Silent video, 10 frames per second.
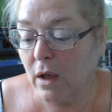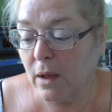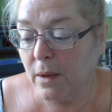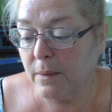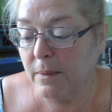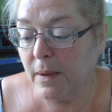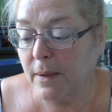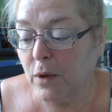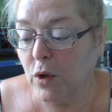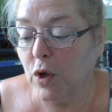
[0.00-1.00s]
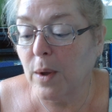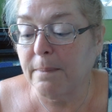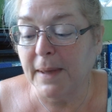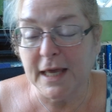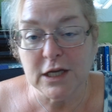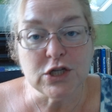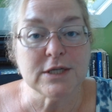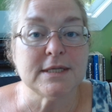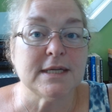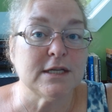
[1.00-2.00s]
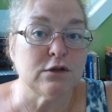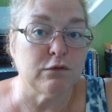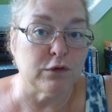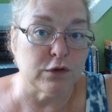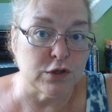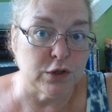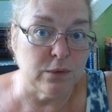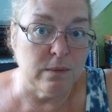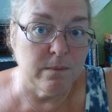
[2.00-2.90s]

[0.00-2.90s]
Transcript: uh, patience is virtue.